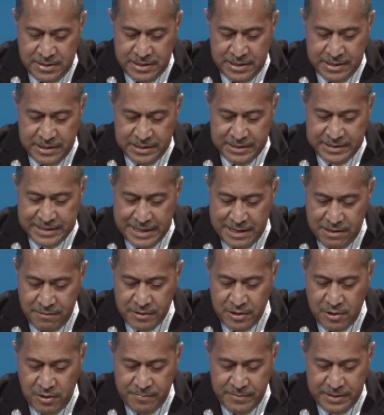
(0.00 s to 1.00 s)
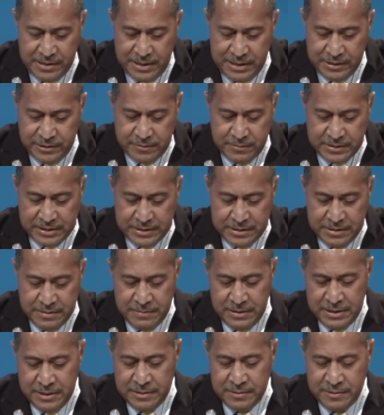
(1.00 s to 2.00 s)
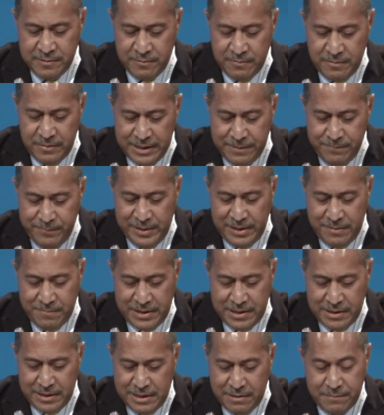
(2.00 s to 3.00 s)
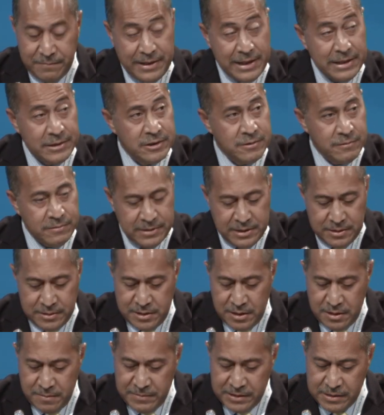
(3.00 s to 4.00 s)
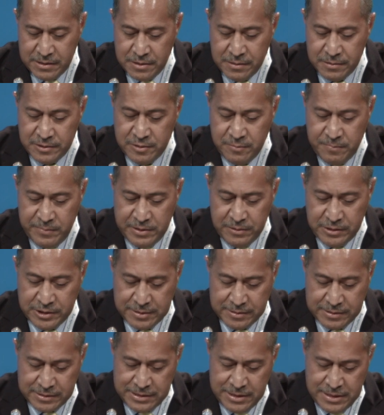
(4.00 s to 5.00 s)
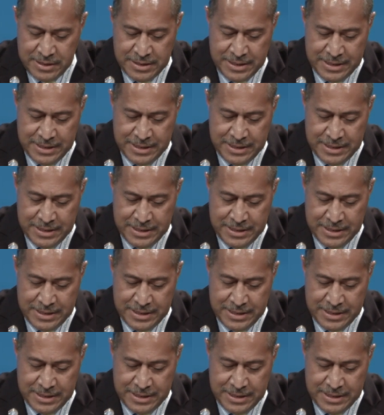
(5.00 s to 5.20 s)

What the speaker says: It is our common interest to implement our national determined contributions